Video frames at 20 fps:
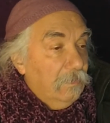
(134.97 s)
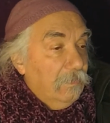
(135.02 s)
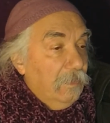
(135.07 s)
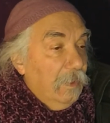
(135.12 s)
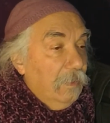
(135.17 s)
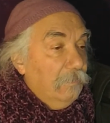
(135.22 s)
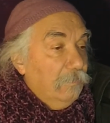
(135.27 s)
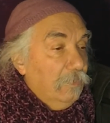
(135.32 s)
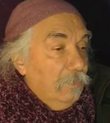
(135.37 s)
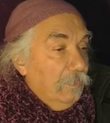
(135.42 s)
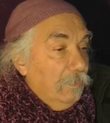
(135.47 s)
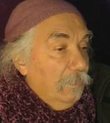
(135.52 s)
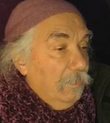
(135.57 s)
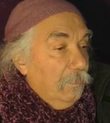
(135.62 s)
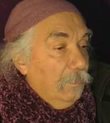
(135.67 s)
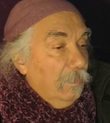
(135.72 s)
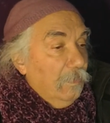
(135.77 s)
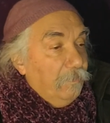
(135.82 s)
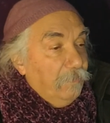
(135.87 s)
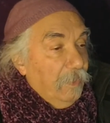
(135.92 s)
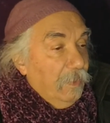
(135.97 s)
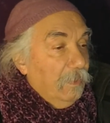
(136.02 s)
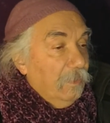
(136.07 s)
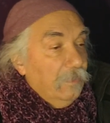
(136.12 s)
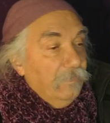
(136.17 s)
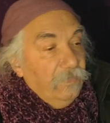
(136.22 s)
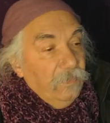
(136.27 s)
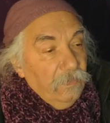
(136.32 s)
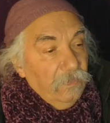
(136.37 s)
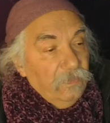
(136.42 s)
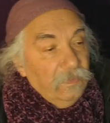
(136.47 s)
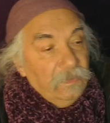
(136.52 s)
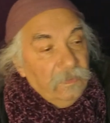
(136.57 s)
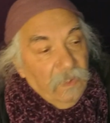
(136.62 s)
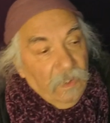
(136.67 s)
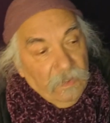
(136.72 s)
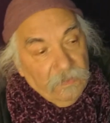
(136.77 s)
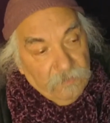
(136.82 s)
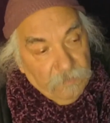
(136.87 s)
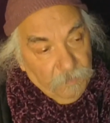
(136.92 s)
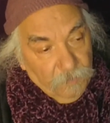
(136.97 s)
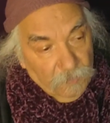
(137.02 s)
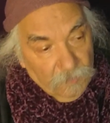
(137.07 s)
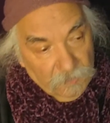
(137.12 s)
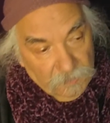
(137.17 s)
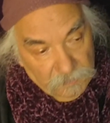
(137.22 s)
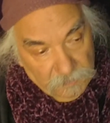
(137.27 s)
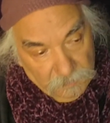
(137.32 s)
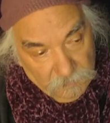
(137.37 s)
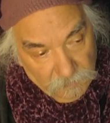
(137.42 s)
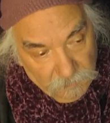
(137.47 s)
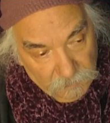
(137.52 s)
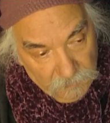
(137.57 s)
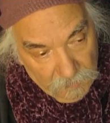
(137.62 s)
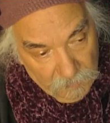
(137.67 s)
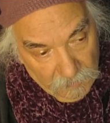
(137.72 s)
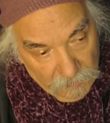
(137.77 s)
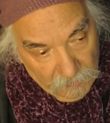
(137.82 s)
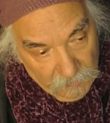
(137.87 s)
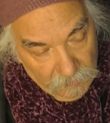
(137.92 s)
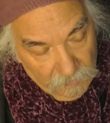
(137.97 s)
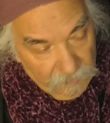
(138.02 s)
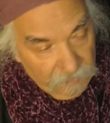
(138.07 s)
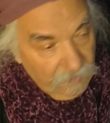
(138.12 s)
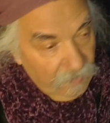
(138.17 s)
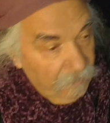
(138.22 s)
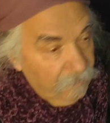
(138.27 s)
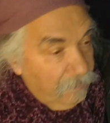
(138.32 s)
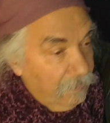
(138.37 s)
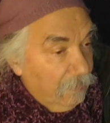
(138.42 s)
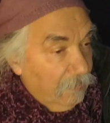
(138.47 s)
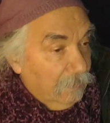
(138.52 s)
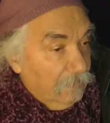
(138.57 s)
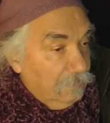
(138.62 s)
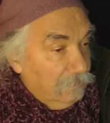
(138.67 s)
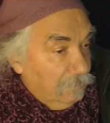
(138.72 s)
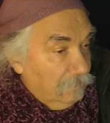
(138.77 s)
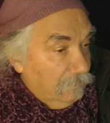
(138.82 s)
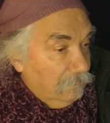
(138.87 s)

run more or part of you is attached more. Mm -hmm. Same thing. Mm